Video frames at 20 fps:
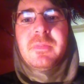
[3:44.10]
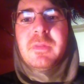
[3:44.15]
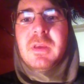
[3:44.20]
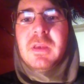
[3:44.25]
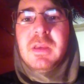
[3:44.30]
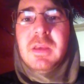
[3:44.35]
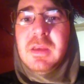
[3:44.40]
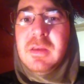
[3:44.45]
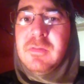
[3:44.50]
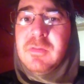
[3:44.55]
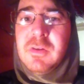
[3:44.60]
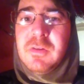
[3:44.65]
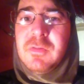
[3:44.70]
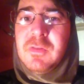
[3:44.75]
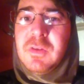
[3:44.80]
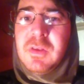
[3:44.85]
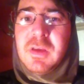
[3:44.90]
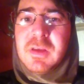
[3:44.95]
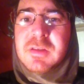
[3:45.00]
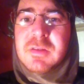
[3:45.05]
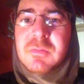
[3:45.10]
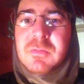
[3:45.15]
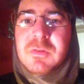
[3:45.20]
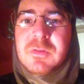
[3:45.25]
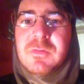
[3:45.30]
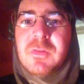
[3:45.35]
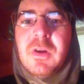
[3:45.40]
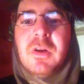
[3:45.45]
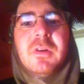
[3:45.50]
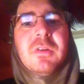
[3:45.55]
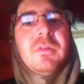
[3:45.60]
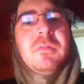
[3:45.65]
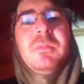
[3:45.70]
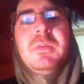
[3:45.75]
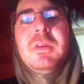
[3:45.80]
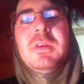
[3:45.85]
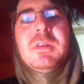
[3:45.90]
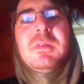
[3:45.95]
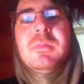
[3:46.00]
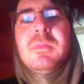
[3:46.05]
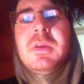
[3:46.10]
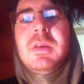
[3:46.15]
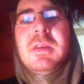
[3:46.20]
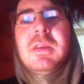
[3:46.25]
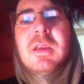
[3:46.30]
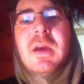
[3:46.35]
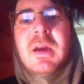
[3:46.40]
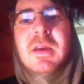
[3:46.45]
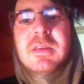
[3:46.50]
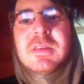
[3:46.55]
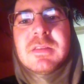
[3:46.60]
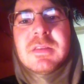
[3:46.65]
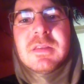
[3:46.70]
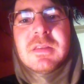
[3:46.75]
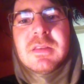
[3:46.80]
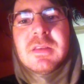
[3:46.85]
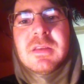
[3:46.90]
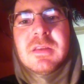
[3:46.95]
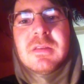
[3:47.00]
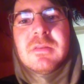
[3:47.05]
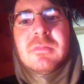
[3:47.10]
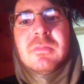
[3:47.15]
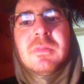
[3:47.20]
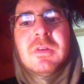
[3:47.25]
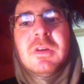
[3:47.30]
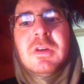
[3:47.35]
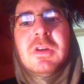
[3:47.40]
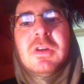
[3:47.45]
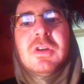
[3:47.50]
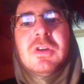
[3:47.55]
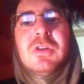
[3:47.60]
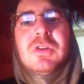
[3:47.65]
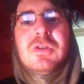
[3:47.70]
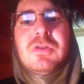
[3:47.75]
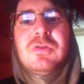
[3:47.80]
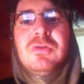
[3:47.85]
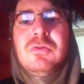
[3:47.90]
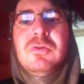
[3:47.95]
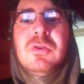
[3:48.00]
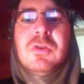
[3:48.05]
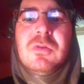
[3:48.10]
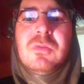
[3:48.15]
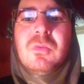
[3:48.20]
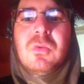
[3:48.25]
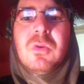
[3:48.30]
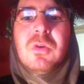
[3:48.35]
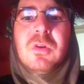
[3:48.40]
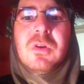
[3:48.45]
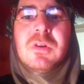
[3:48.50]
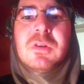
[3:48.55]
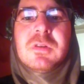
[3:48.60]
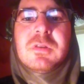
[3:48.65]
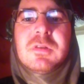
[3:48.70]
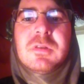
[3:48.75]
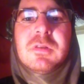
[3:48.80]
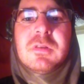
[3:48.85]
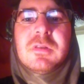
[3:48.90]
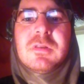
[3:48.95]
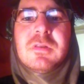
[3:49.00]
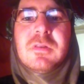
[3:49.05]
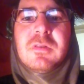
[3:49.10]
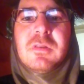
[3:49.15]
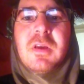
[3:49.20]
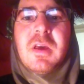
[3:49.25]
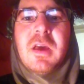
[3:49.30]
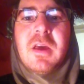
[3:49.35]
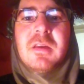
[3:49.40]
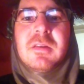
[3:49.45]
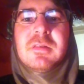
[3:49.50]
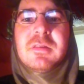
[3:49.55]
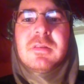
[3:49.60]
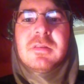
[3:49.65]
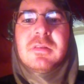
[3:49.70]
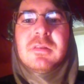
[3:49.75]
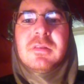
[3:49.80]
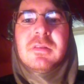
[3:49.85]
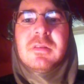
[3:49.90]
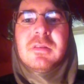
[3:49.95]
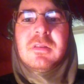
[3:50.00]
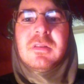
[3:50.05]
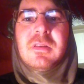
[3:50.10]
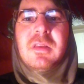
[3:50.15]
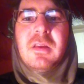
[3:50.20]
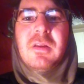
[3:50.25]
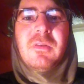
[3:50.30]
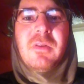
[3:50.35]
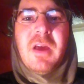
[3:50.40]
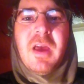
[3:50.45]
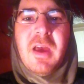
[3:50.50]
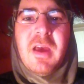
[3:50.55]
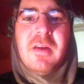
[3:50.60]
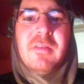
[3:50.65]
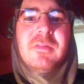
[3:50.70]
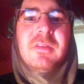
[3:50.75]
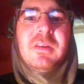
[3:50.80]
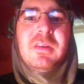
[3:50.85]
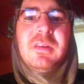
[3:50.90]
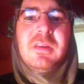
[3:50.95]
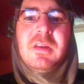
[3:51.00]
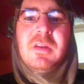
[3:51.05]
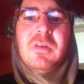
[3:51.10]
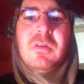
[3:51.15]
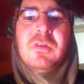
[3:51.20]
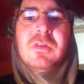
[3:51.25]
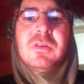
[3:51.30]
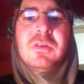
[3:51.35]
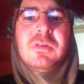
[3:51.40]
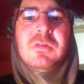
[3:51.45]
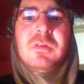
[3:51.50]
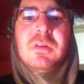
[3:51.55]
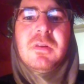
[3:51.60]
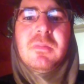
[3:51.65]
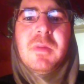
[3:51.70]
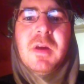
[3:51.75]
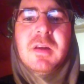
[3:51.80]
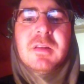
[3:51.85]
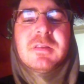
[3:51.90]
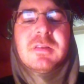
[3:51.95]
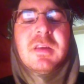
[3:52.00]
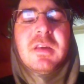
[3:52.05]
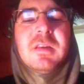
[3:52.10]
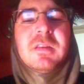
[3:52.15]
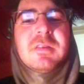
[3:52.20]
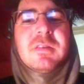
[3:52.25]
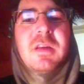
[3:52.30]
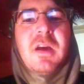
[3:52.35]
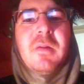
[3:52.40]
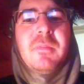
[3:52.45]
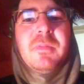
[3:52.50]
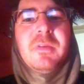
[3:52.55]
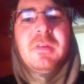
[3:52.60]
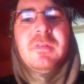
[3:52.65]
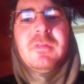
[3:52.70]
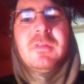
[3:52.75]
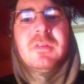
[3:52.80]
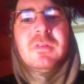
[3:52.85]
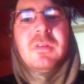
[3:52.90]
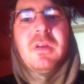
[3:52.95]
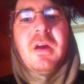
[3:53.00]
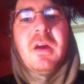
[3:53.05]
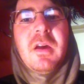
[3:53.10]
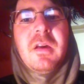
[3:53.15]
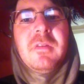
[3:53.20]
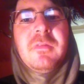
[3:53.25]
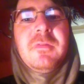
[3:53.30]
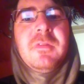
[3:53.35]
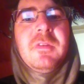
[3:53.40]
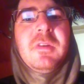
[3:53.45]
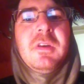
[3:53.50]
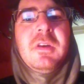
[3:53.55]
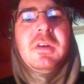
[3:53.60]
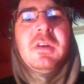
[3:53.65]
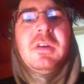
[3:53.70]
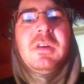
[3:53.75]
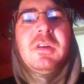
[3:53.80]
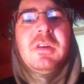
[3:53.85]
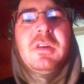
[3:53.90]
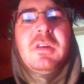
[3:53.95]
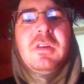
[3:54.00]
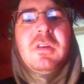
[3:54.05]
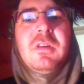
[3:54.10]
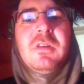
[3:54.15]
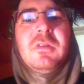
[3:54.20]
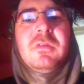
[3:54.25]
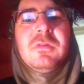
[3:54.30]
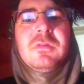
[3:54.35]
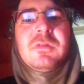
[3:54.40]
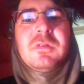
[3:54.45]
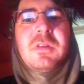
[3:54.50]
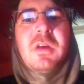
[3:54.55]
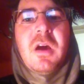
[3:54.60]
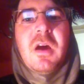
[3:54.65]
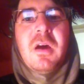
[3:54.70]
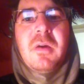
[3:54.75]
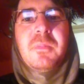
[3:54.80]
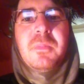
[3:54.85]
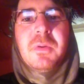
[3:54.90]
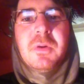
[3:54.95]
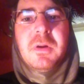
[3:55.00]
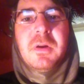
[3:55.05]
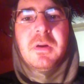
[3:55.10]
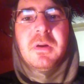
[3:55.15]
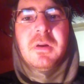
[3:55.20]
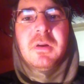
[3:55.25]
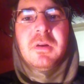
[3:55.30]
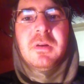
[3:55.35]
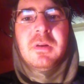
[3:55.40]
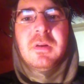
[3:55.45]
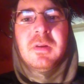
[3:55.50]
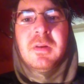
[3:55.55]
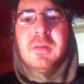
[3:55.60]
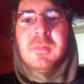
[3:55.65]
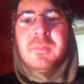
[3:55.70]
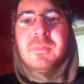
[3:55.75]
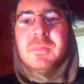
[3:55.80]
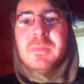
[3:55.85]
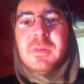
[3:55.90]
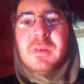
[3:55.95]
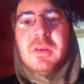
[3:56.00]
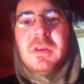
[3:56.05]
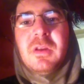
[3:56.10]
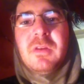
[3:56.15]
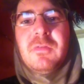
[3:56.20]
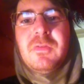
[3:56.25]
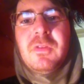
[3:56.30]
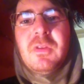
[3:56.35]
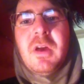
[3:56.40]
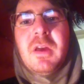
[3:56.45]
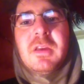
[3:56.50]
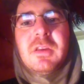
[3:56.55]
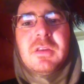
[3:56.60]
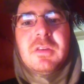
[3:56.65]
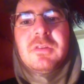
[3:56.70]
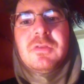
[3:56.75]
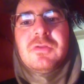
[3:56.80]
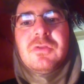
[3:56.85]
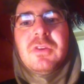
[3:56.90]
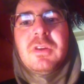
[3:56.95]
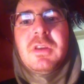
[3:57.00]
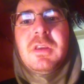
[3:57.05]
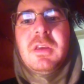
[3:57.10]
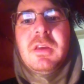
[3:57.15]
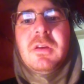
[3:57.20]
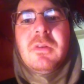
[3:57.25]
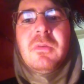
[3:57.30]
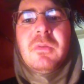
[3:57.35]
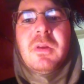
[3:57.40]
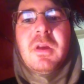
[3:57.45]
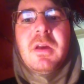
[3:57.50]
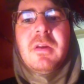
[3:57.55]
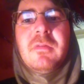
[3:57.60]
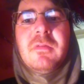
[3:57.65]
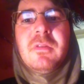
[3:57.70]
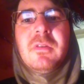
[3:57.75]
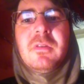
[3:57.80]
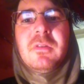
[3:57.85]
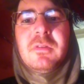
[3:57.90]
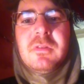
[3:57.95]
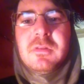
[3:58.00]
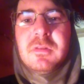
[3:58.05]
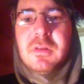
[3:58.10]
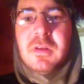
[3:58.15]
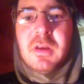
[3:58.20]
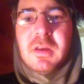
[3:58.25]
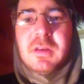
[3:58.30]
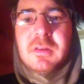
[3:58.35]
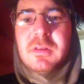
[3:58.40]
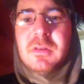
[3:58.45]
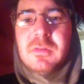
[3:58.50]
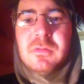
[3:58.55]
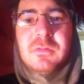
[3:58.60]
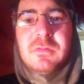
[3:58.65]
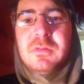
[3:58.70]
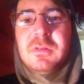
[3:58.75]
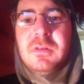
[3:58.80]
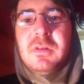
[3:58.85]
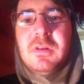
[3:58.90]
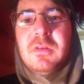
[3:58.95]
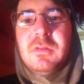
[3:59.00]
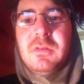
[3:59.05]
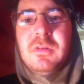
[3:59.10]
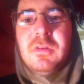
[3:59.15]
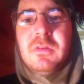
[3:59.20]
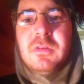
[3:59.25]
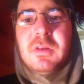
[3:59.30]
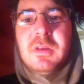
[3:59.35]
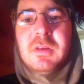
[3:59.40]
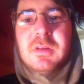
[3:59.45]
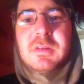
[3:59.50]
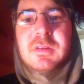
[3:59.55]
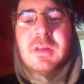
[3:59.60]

like, even if you think someone's following you, be nice to them. Do good works so that they don't have anything on you. And I'm not saying stop living your life. You know, stop, you know, if you like drinking or whatever, like, don't, you know, you don't need to